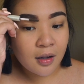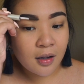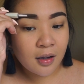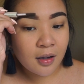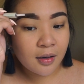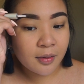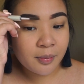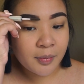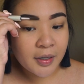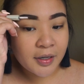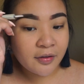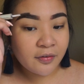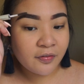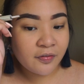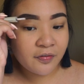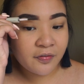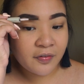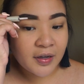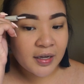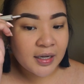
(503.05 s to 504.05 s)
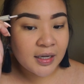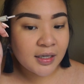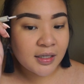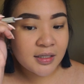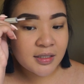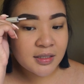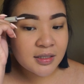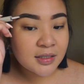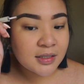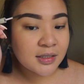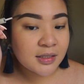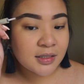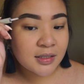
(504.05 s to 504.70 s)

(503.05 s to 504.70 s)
on my face,